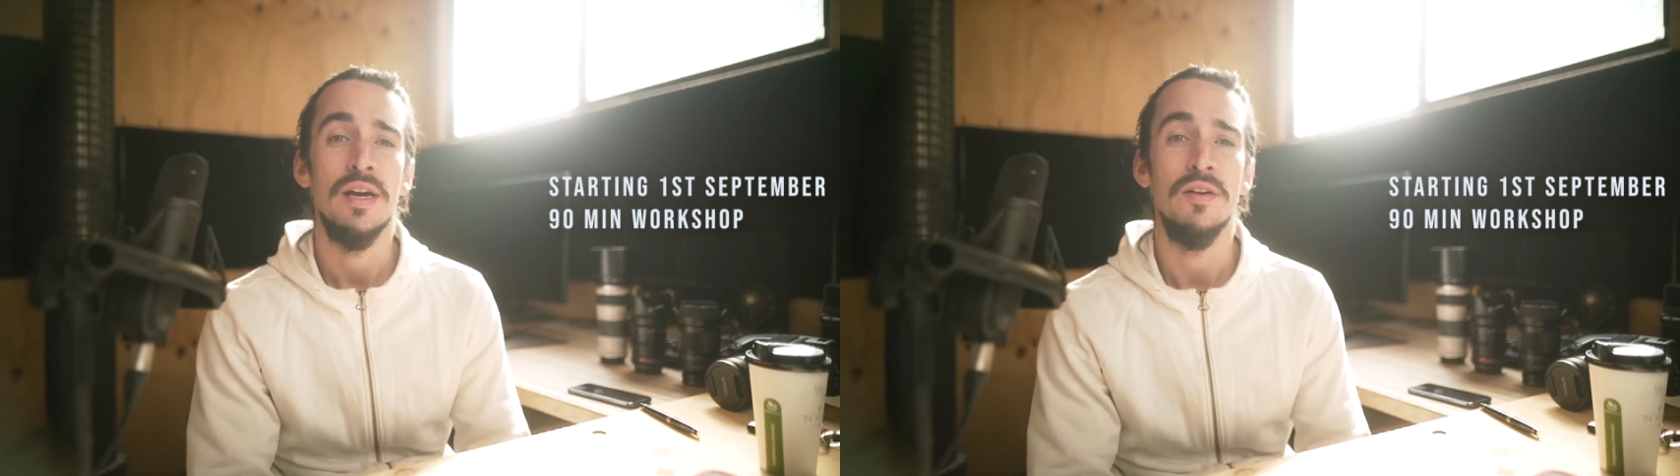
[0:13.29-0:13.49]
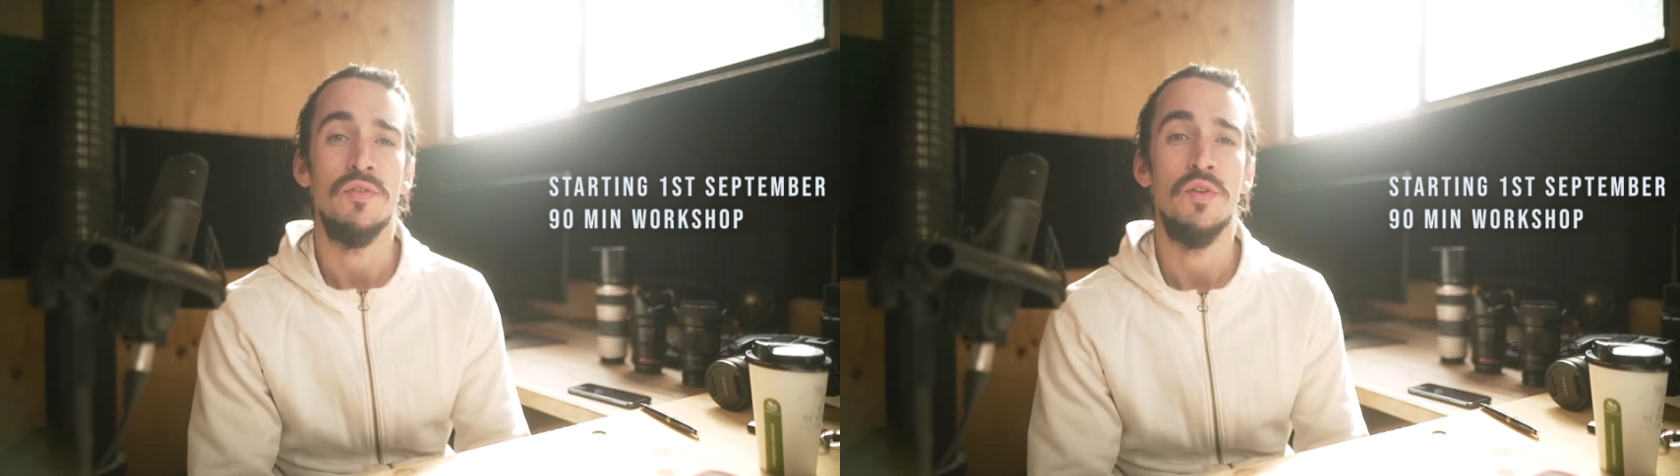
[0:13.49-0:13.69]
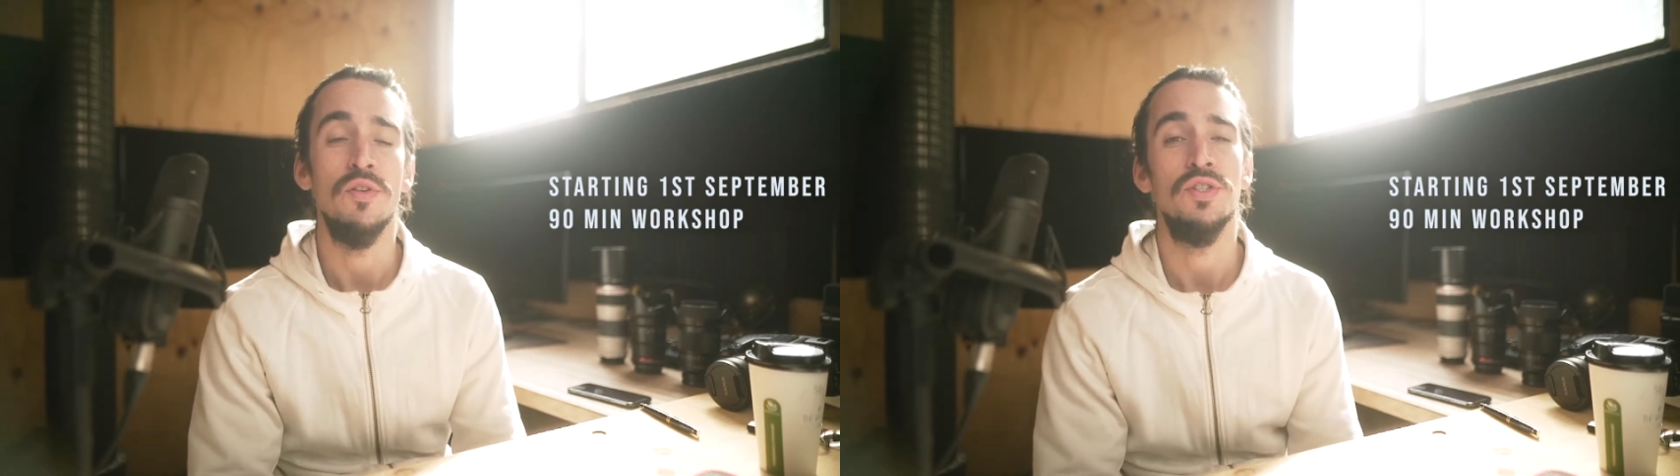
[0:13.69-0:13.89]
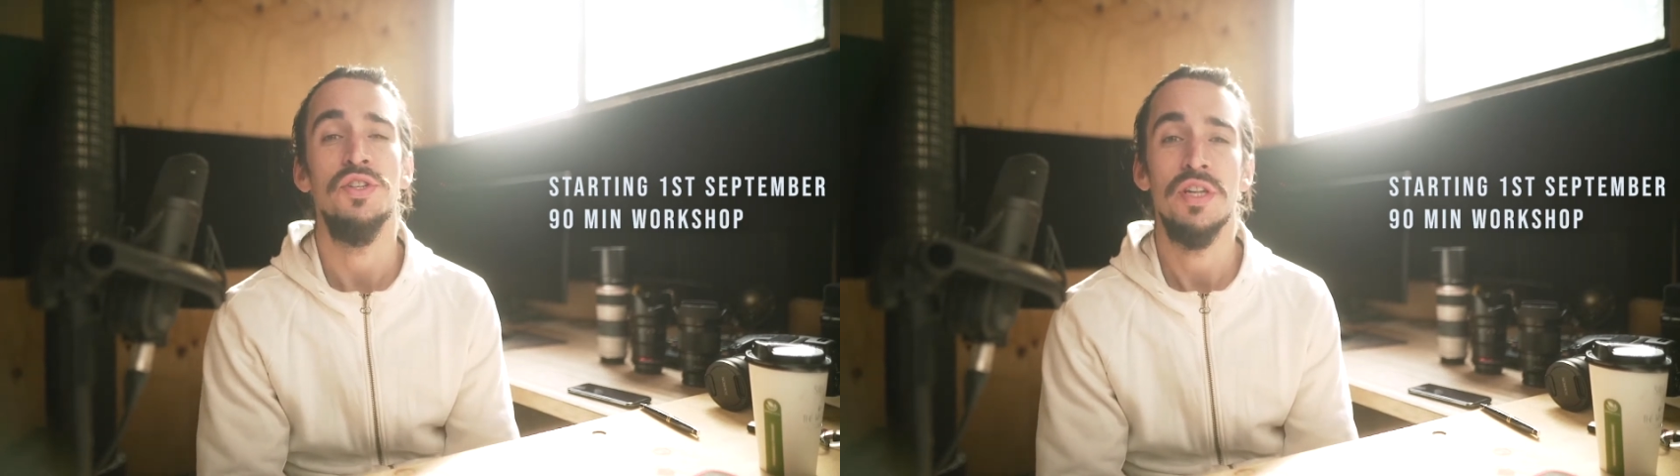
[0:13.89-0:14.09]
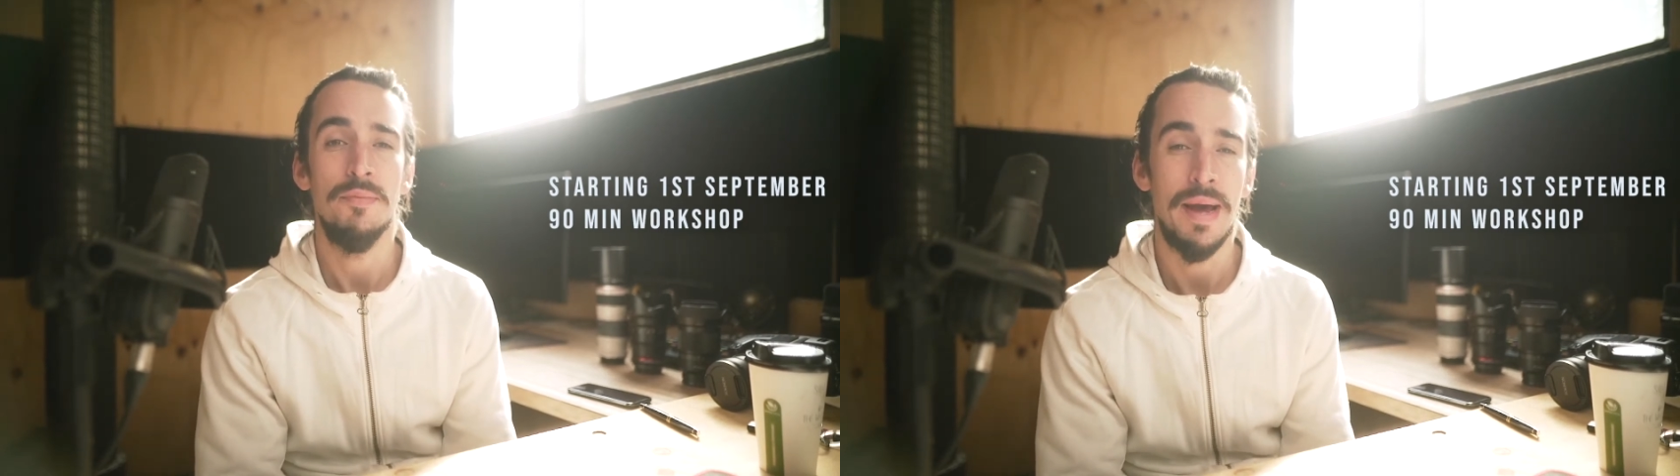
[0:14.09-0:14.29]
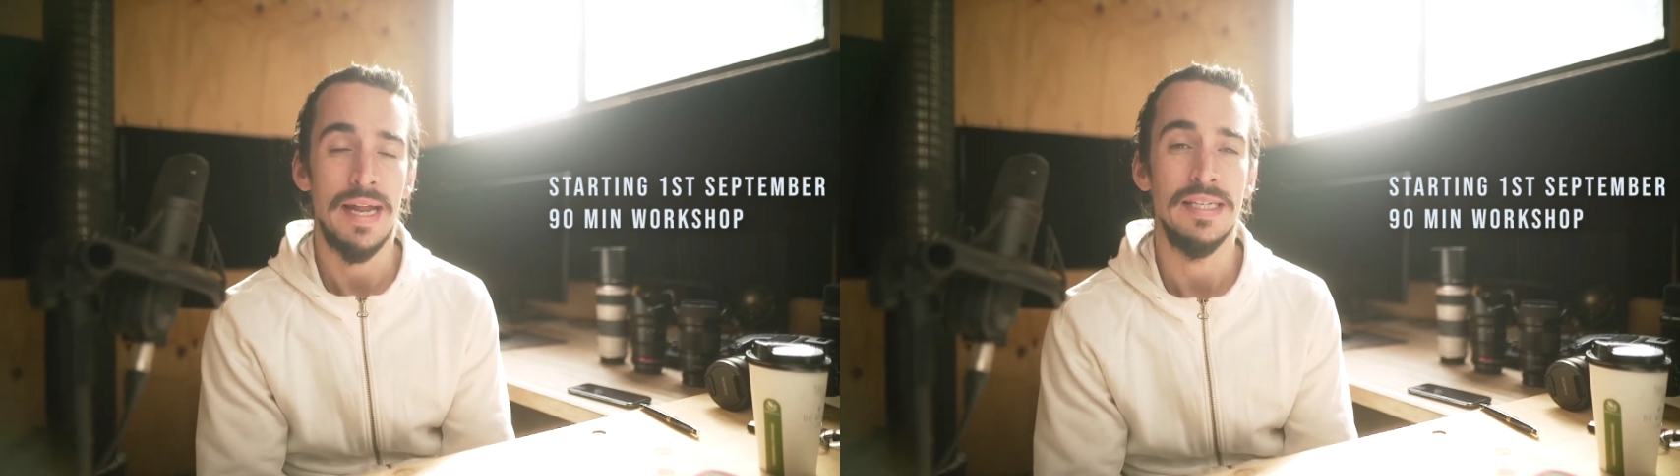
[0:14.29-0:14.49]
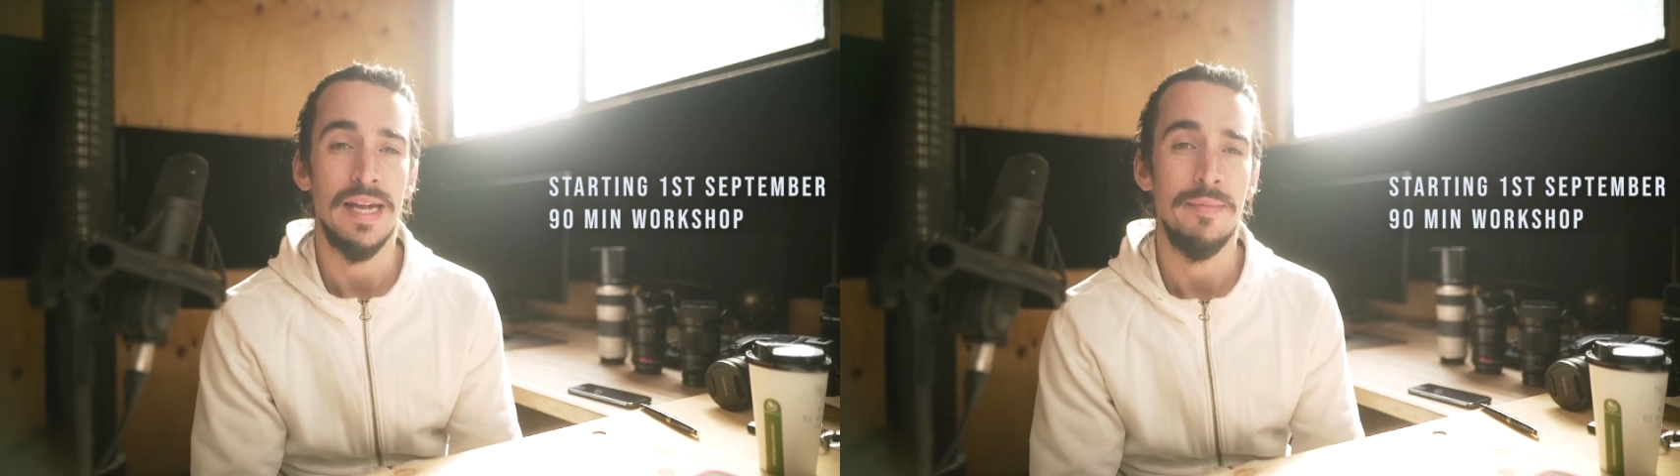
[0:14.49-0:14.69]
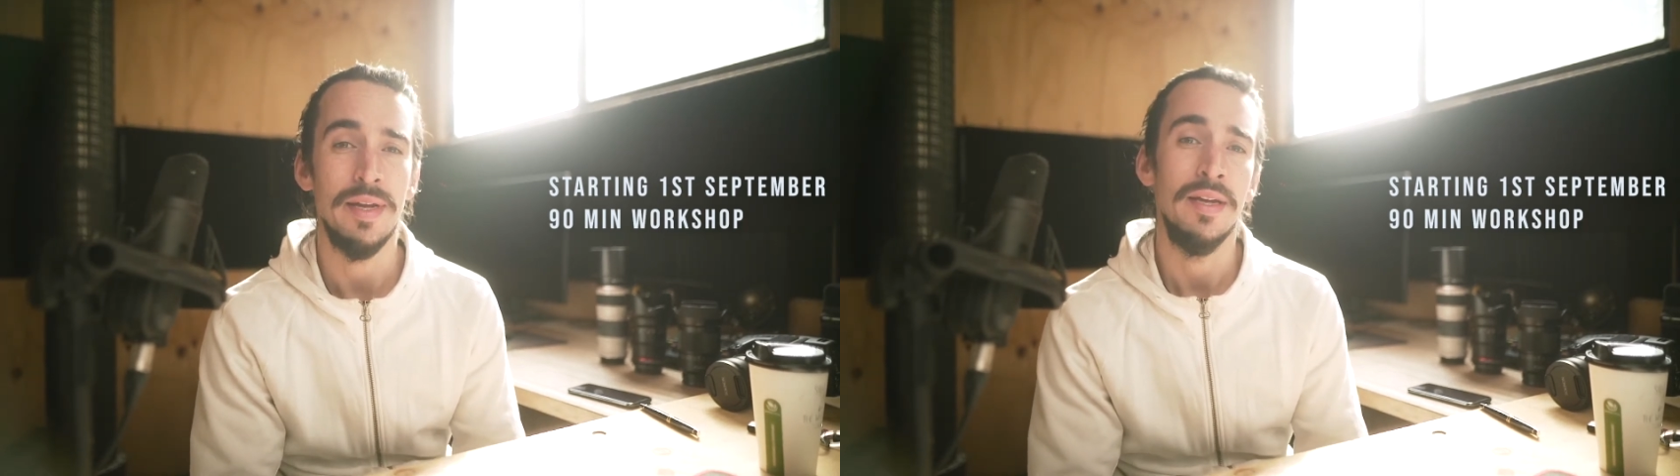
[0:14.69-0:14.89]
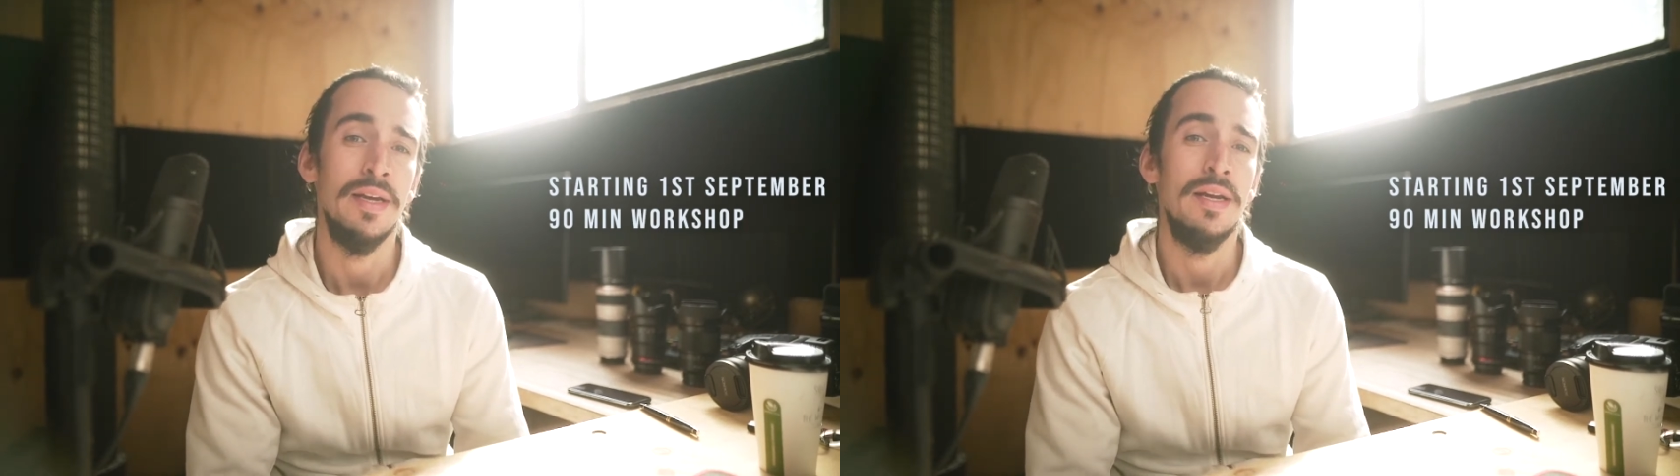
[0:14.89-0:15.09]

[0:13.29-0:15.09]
of course, due to the pandemic,